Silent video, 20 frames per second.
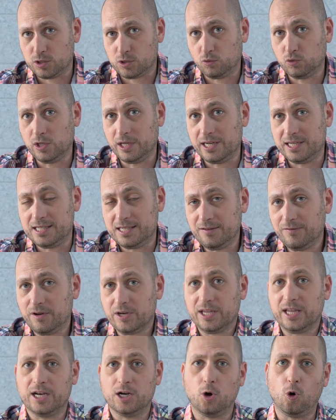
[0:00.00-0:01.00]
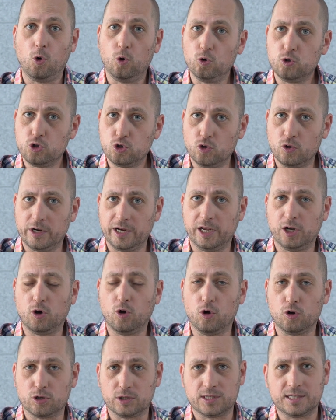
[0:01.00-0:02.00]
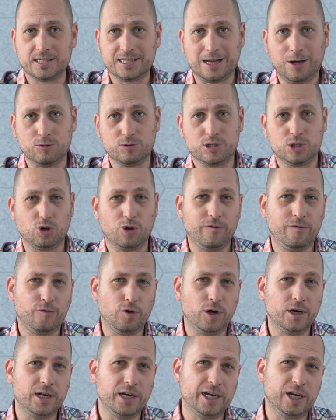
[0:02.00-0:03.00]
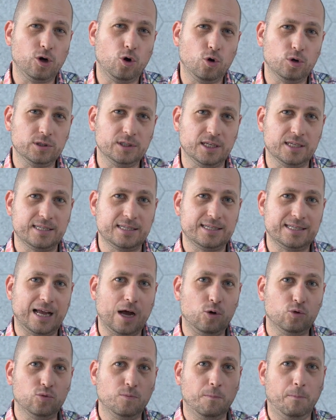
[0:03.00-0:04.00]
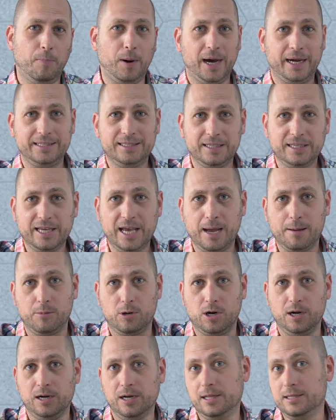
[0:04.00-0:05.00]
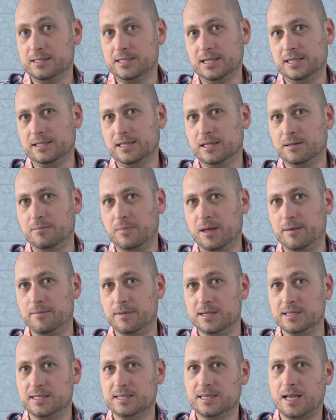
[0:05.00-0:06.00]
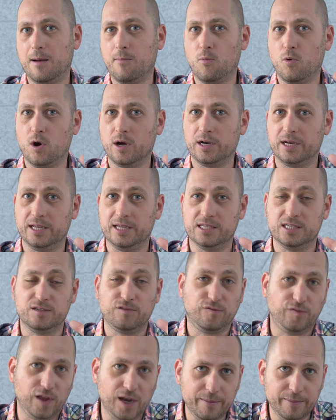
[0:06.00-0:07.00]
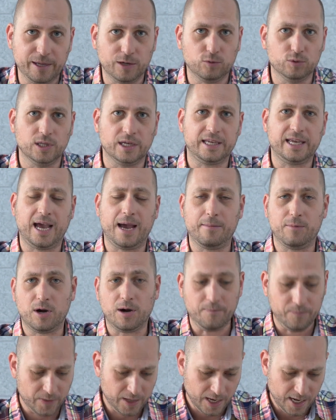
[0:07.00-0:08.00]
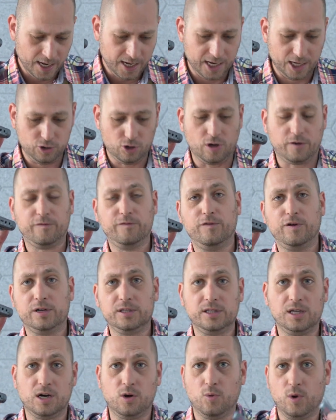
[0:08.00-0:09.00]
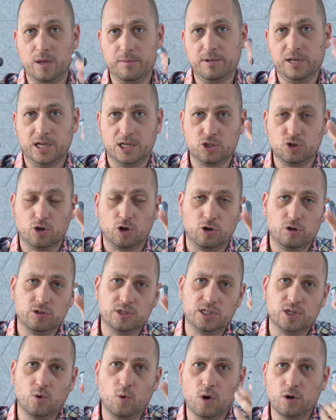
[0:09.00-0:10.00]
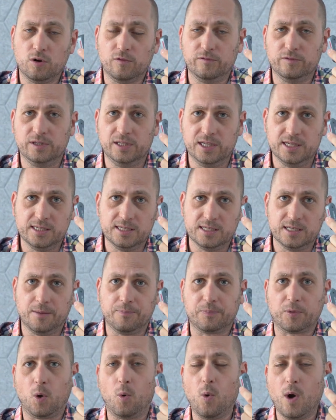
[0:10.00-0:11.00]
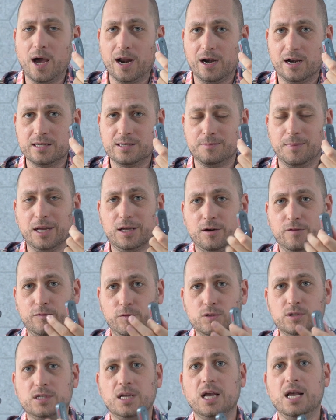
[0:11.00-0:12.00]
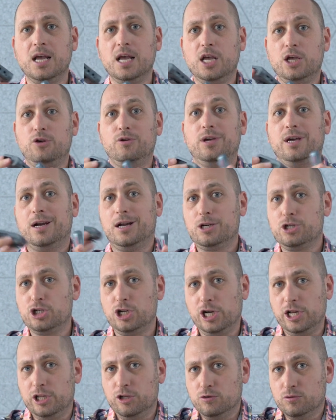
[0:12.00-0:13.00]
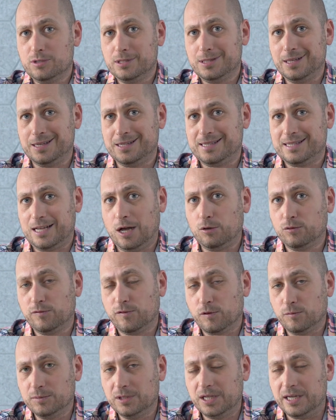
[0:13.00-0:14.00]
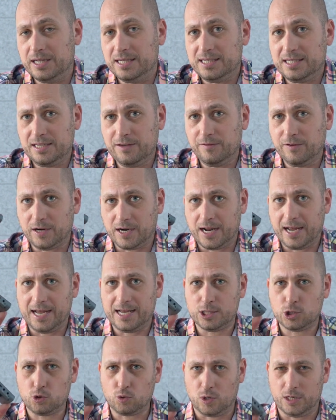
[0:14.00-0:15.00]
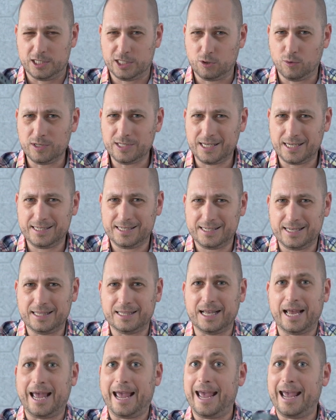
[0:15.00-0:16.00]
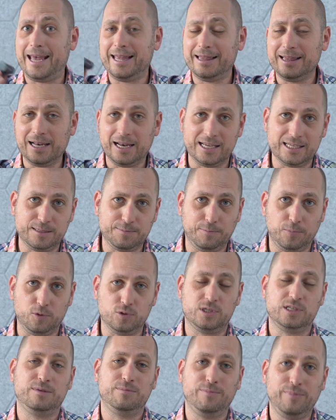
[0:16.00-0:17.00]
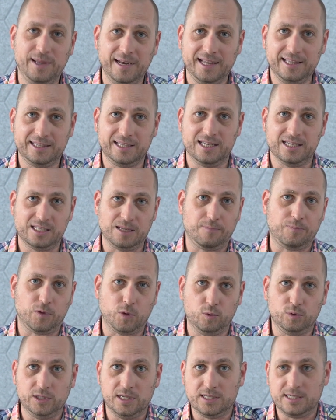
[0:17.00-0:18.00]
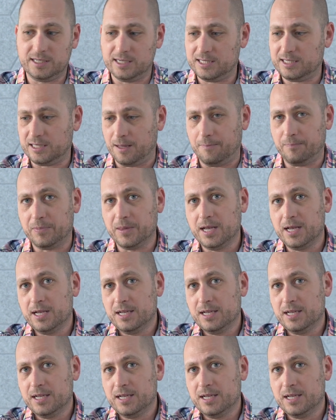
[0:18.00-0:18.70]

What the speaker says: So the receiver can also record sound. So if you want to record the sound by the camera, let's say that maybe someone is filming with a camera and you're further away because you're using one of these wireless microphones, you can actually use the sound from the receiver as well. So as I said, endless possibilities with this system.